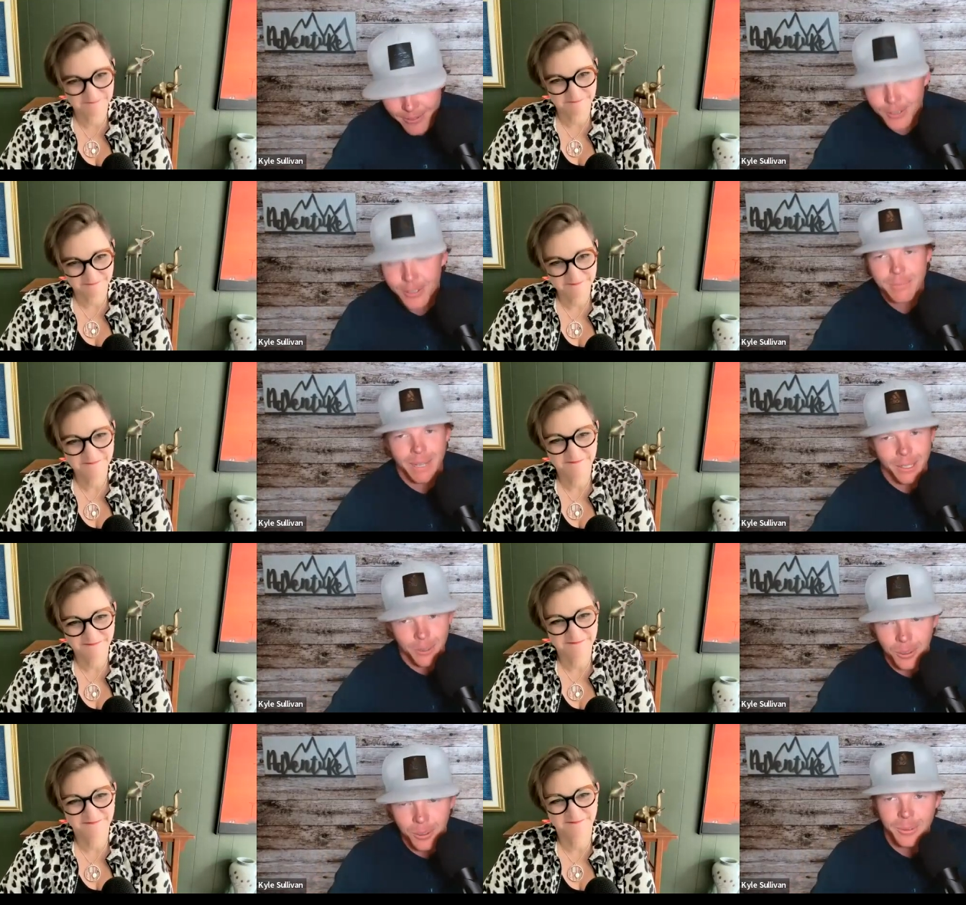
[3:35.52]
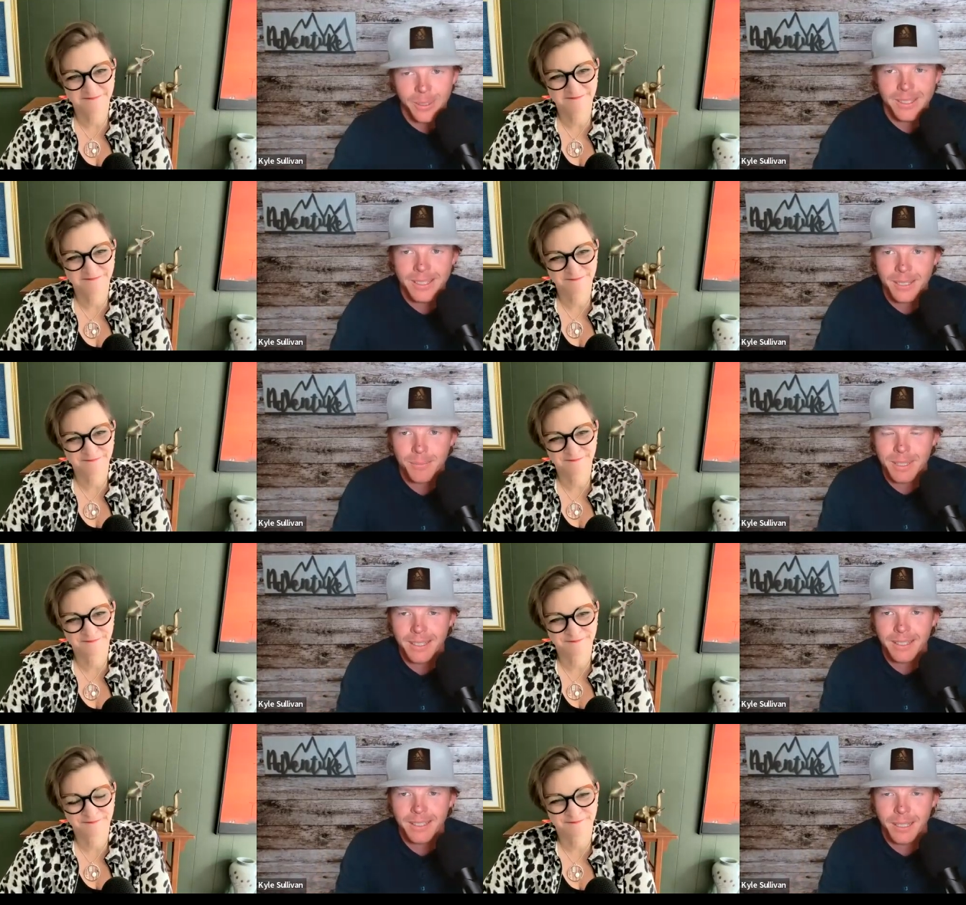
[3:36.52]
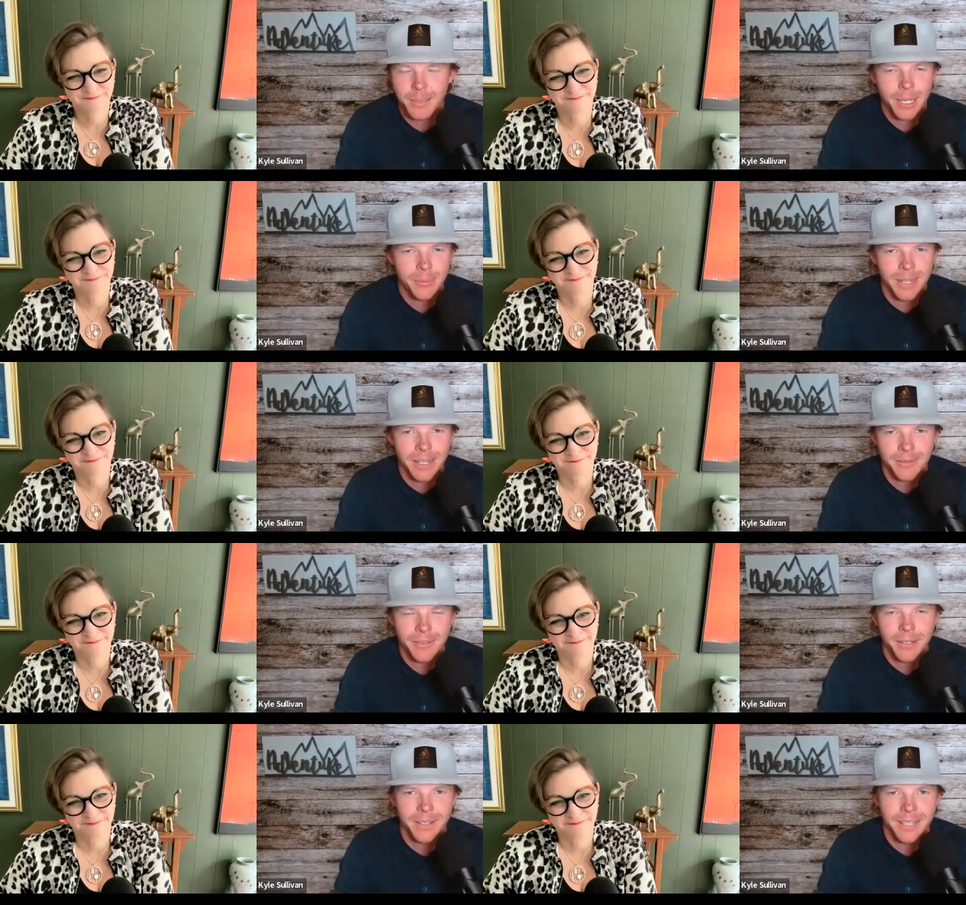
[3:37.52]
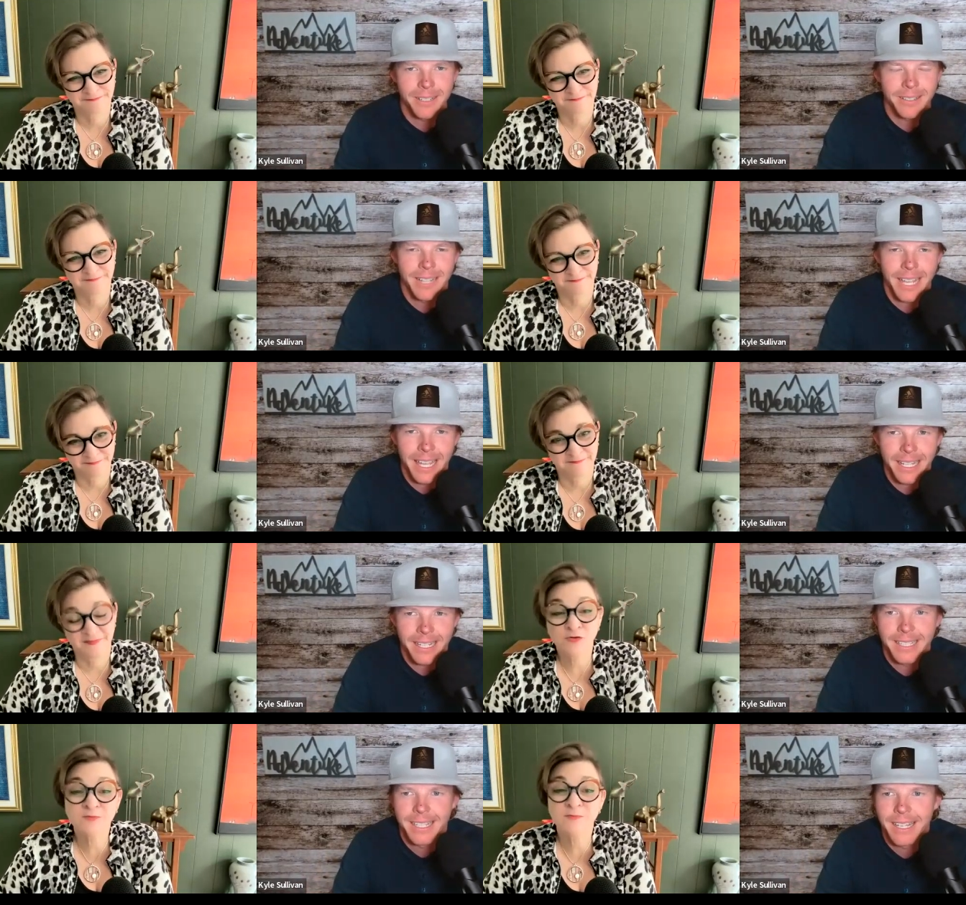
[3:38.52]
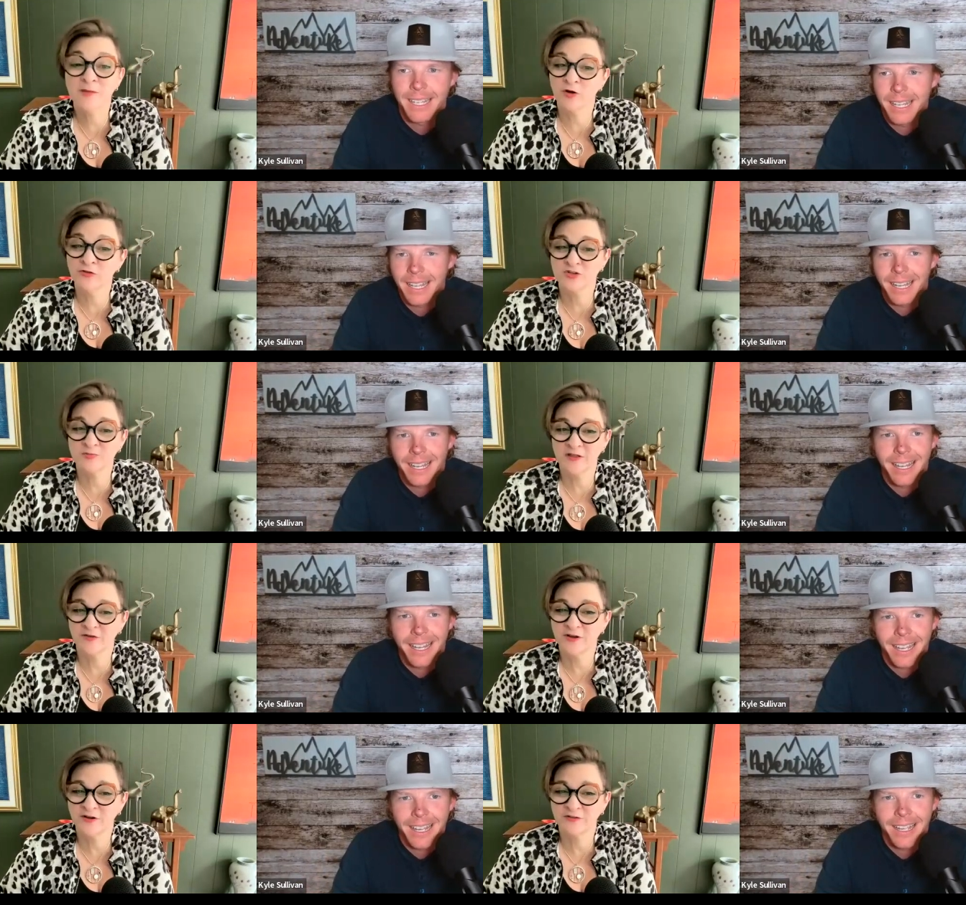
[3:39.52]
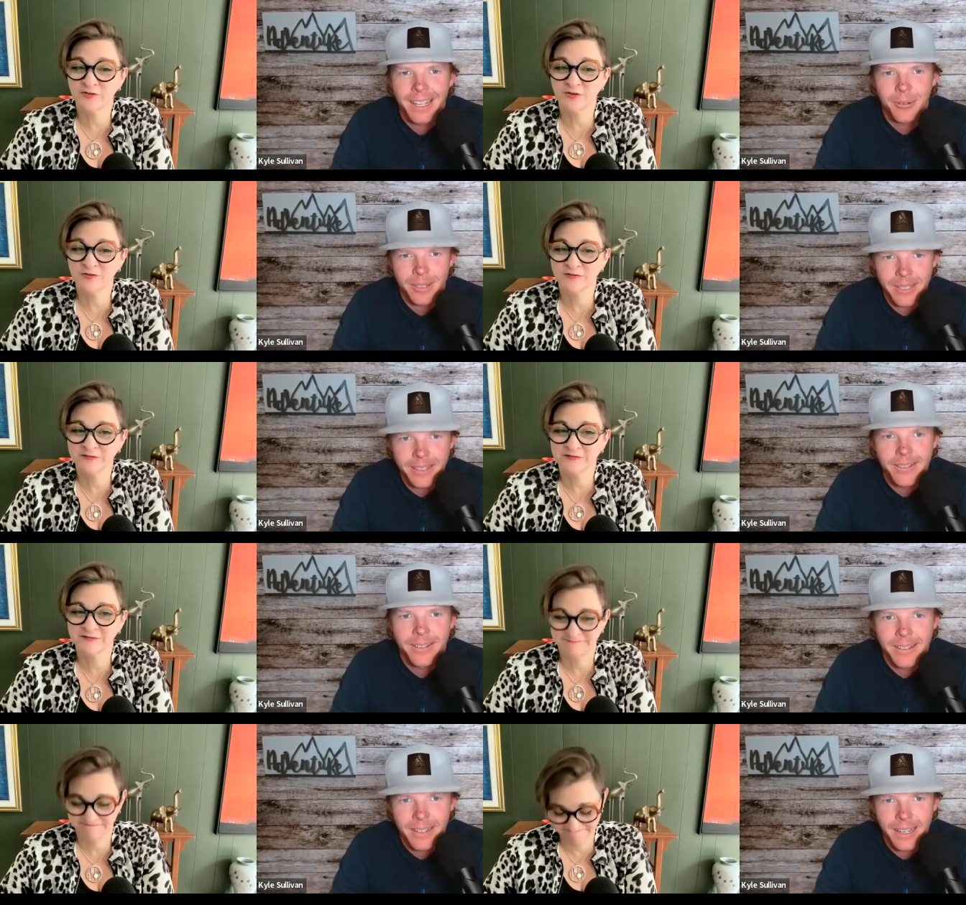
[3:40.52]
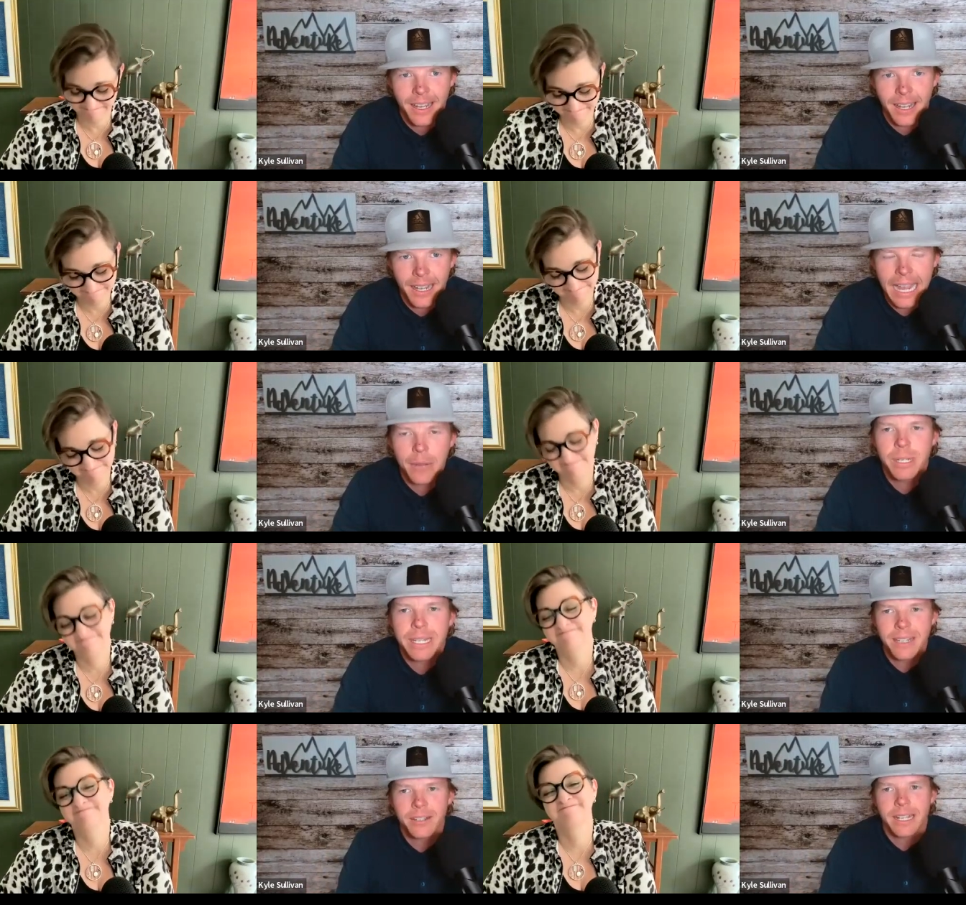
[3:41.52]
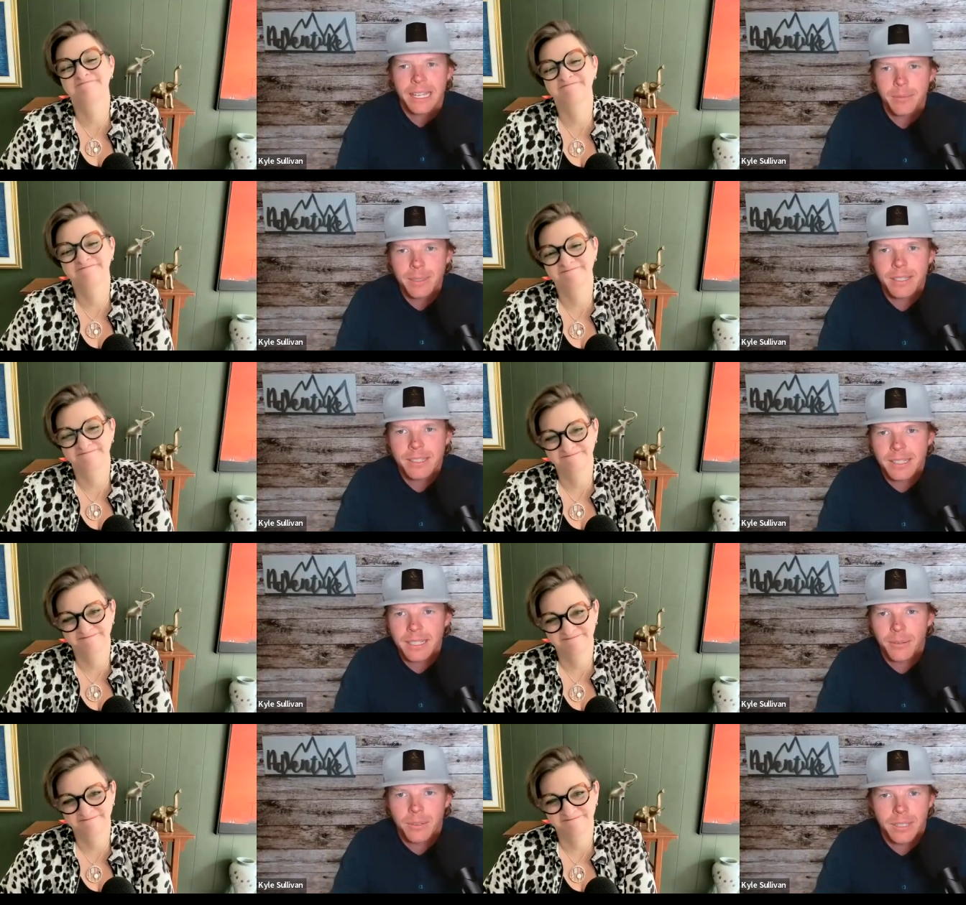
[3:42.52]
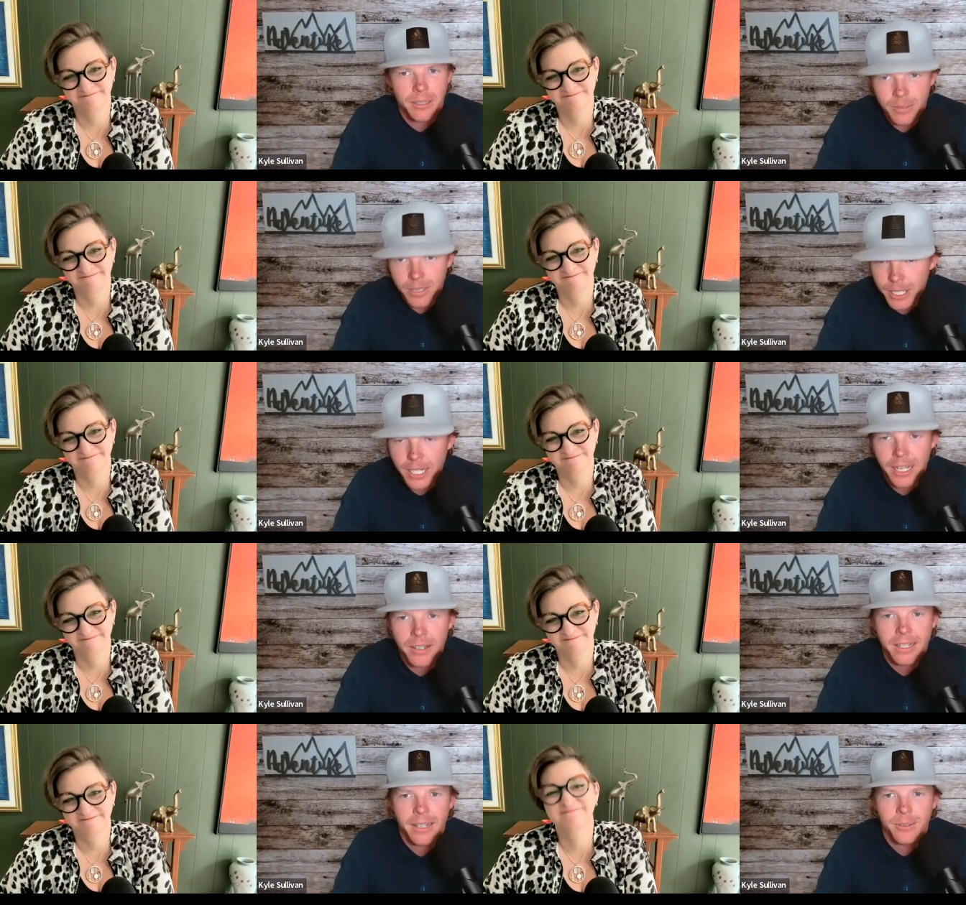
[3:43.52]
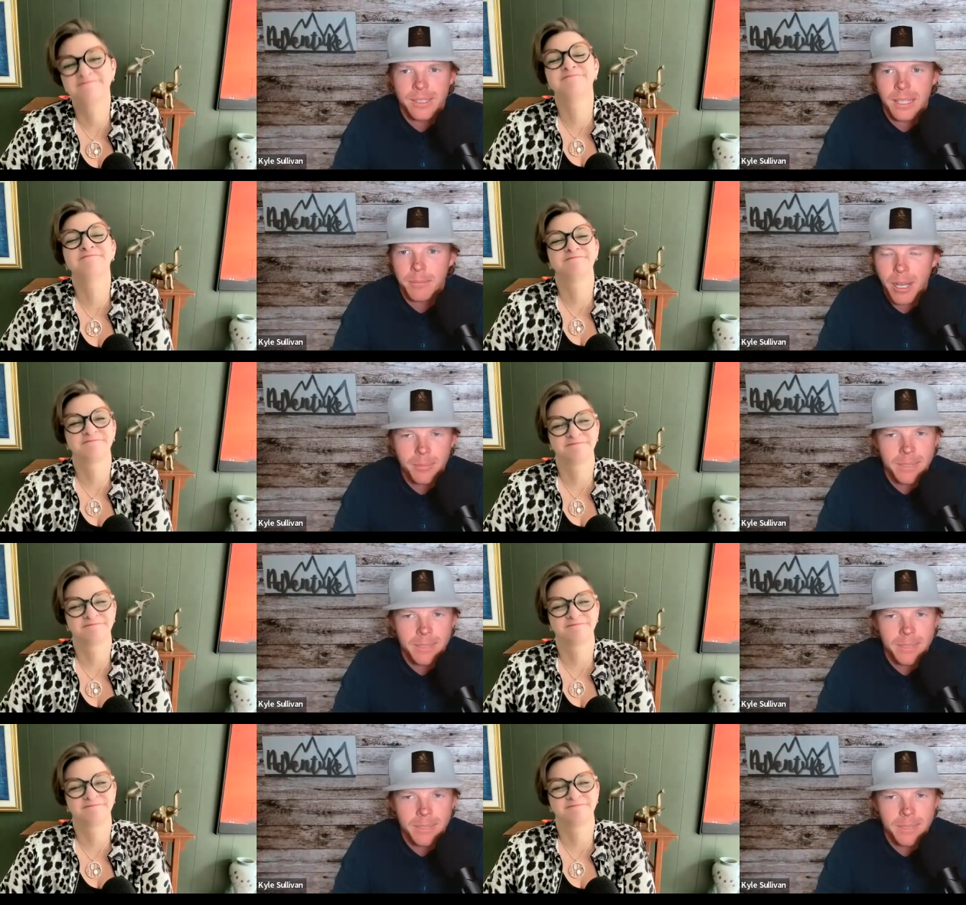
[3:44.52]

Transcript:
Speaker 1: dream, my goal was to be a paramedic firefighter. And
Speaker 2: that was my brother's, by the way, also. Really? Mm-hmm.
Speaker 1: I would hear an ambulance and I would like rush out and I would say, Mom,